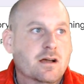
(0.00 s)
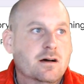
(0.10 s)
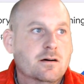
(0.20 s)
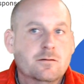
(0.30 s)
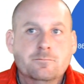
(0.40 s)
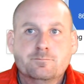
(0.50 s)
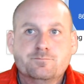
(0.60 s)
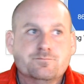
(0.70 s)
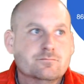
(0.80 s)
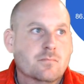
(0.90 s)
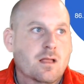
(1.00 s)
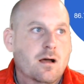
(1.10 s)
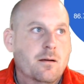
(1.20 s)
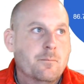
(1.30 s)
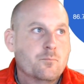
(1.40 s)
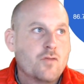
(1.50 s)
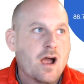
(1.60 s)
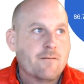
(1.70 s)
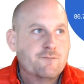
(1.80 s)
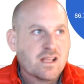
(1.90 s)
All
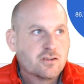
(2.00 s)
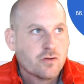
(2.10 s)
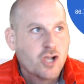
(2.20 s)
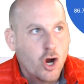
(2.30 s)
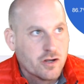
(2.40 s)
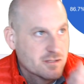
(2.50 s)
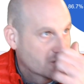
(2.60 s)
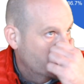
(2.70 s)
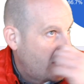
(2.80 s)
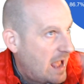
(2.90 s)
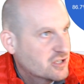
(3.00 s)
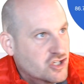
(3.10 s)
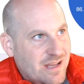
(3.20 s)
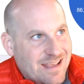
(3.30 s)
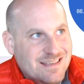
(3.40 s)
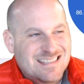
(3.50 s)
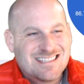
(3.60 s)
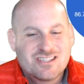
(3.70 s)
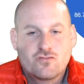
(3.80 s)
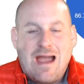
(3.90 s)
right, Victory Gardens. Rationing,
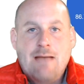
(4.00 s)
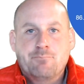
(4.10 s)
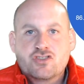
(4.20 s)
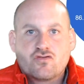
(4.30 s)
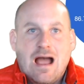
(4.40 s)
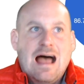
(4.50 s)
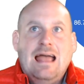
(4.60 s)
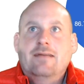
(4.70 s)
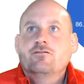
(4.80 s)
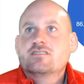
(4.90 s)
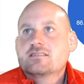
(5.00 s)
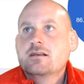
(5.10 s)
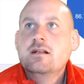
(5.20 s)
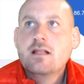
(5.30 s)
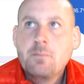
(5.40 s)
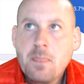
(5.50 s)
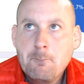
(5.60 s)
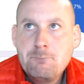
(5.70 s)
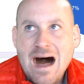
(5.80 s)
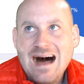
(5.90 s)
scrap drives, the
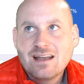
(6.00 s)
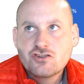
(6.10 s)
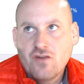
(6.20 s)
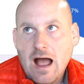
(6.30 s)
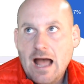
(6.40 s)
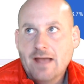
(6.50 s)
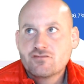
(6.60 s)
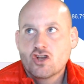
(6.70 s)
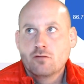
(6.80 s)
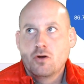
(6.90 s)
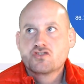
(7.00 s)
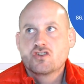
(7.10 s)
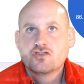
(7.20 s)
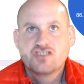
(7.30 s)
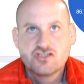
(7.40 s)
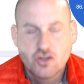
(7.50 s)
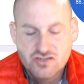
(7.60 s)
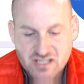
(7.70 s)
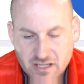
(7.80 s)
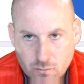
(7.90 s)
bond drives are most closely
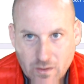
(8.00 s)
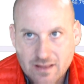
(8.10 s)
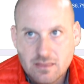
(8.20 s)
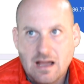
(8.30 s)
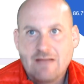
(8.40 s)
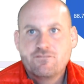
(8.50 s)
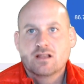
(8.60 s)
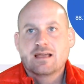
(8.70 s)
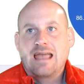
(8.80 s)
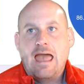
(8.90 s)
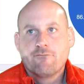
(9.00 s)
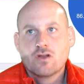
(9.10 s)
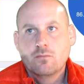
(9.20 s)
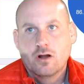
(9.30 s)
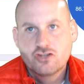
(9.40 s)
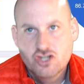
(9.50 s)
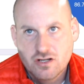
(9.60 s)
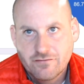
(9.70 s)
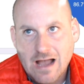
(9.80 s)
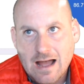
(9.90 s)
associated with. I feel like everyone should
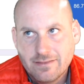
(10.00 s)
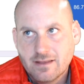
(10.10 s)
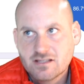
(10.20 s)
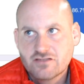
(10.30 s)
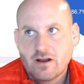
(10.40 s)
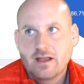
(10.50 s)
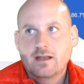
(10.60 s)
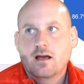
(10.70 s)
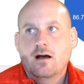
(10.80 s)
have gotten this, right?